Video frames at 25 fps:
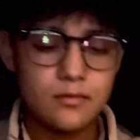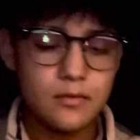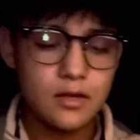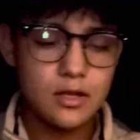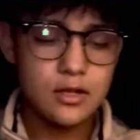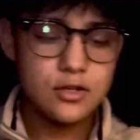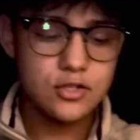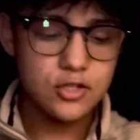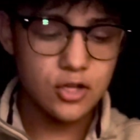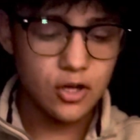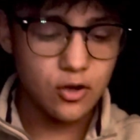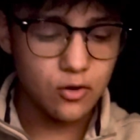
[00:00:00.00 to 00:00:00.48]

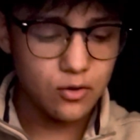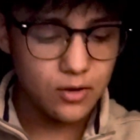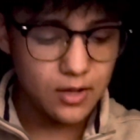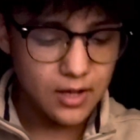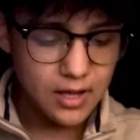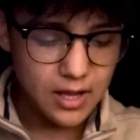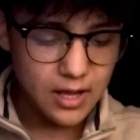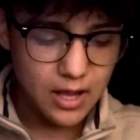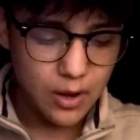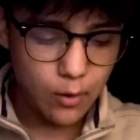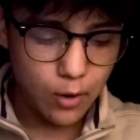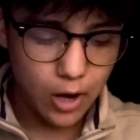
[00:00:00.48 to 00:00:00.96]
So
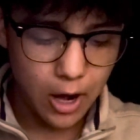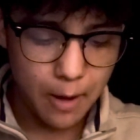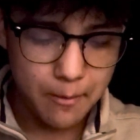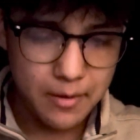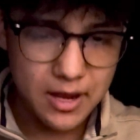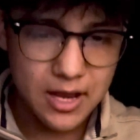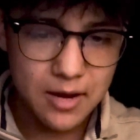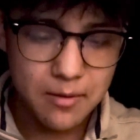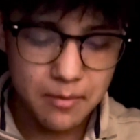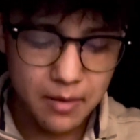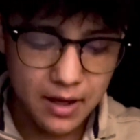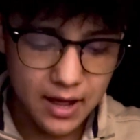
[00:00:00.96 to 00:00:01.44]
what I
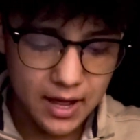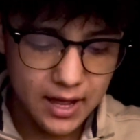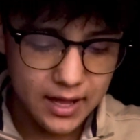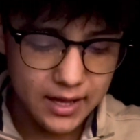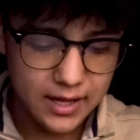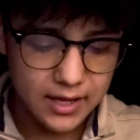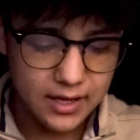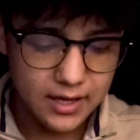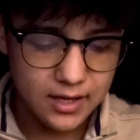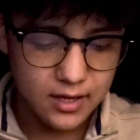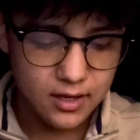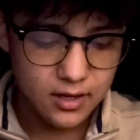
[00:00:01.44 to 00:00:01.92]
mean
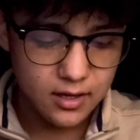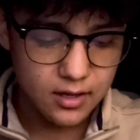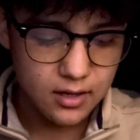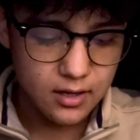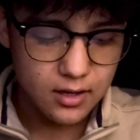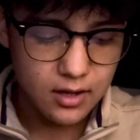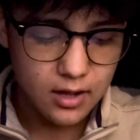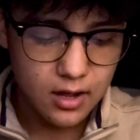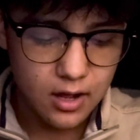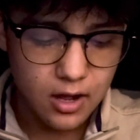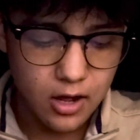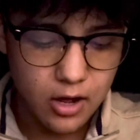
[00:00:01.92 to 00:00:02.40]
by
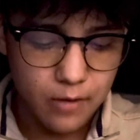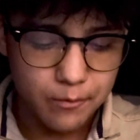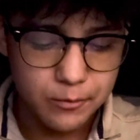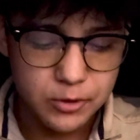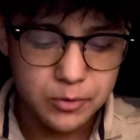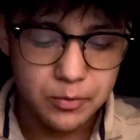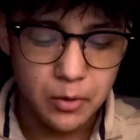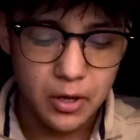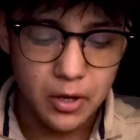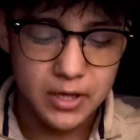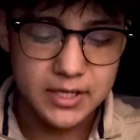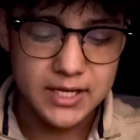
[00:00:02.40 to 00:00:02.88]

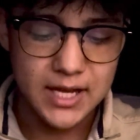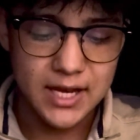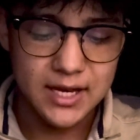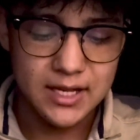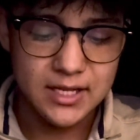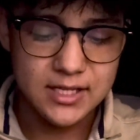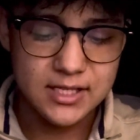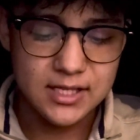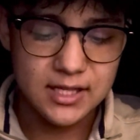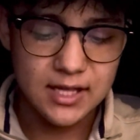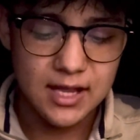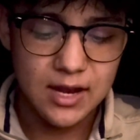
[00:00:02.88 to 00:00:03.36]

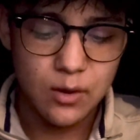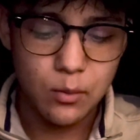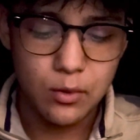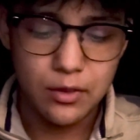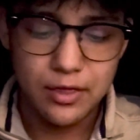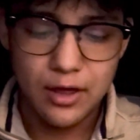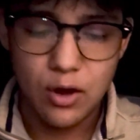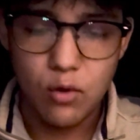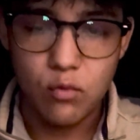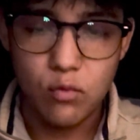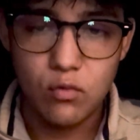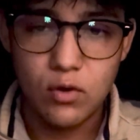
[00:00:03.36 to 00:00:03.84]
spontaneously and
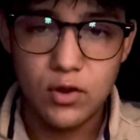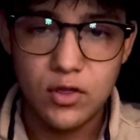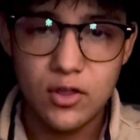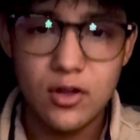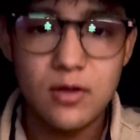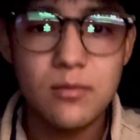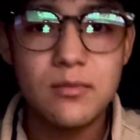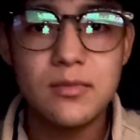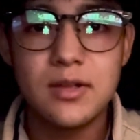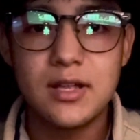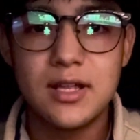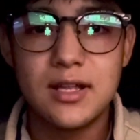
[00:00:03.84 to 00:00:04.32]
without
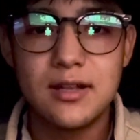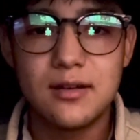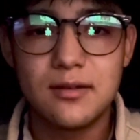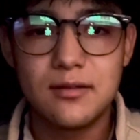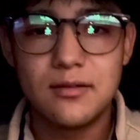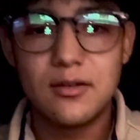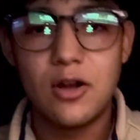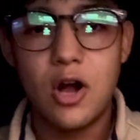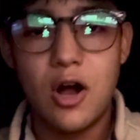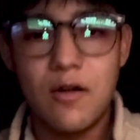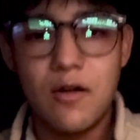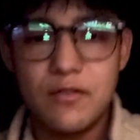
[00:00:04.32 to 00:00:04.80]
rhythm,
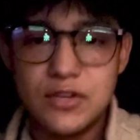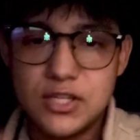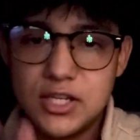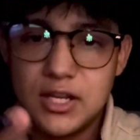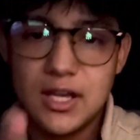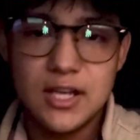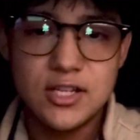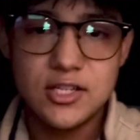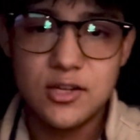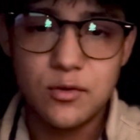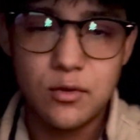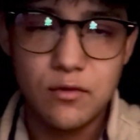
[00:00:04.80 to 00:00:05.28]
obviously you
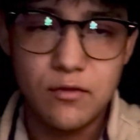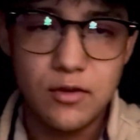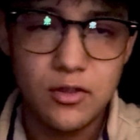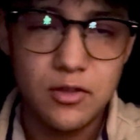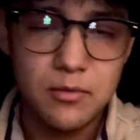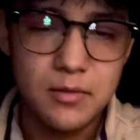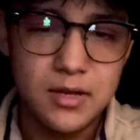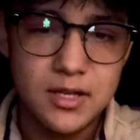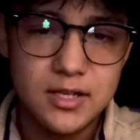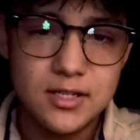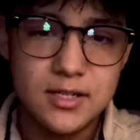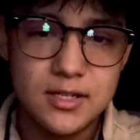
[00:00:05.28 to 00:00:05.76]
guys know what
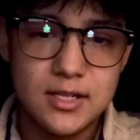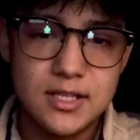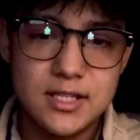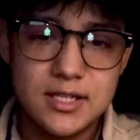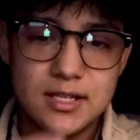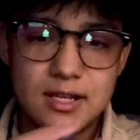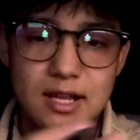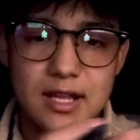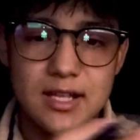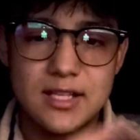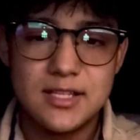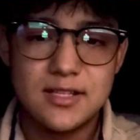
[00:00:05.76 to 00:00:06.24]
rhythm is.
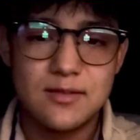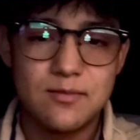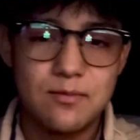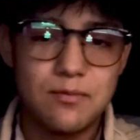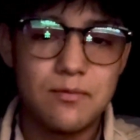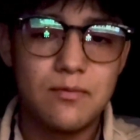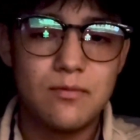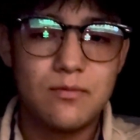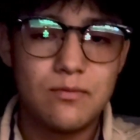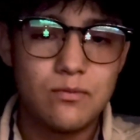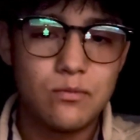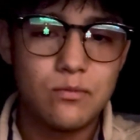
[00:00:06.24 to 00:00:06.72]
It's
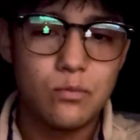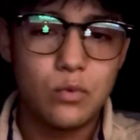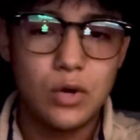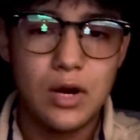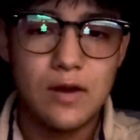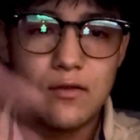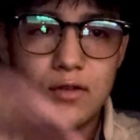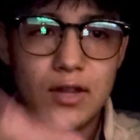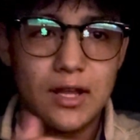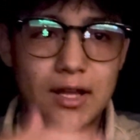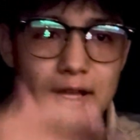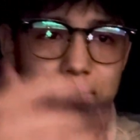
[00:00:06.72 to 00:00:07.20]

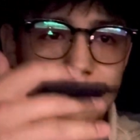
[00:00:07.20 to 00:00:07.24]
whatever,